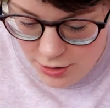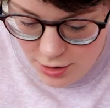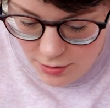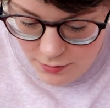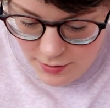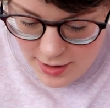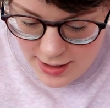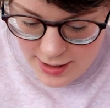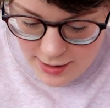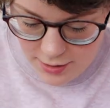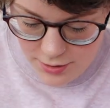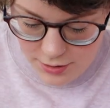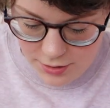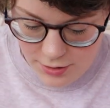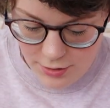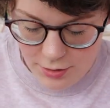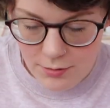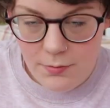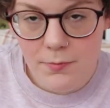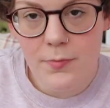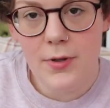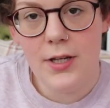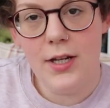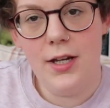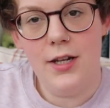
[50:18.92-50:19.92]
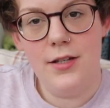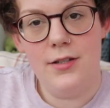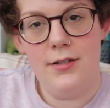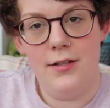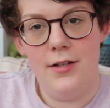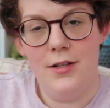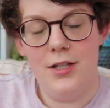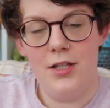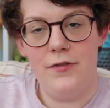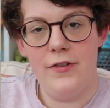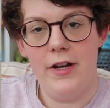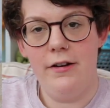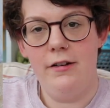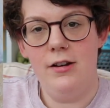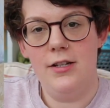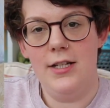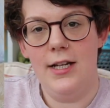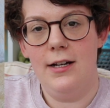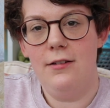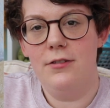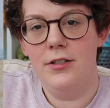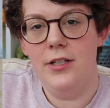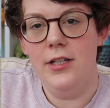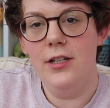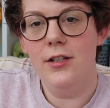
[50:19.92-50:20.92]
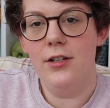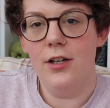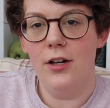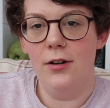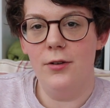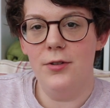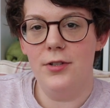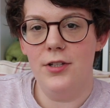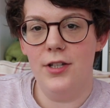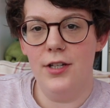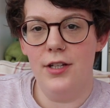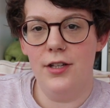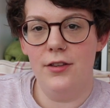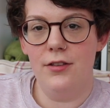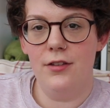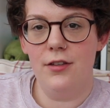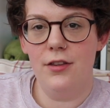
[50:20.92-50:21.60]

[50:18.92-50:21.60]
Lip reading: So next up is this fairy tale tea cozy.